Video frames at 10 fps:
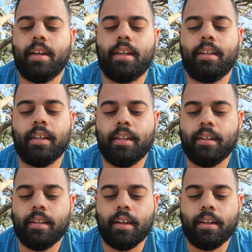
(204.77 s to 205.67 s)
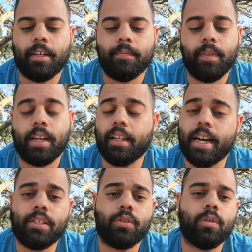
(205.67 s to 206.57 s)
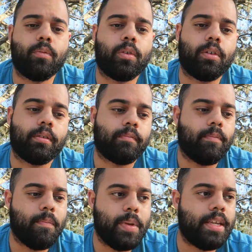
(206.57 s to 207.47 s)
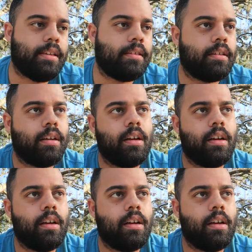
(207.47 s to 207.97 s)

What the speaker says: in the classroom, or me